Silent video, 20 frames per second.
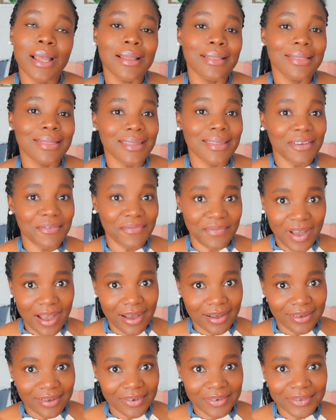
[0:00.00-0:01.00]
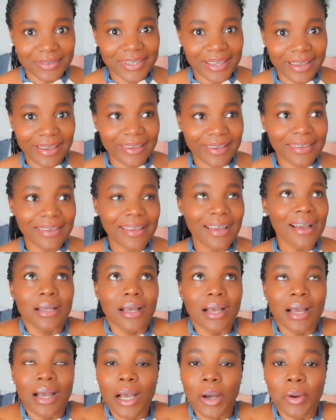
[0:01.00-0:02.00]
Never, okay?
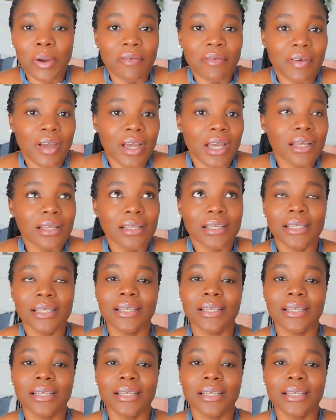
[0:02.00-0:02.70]
However,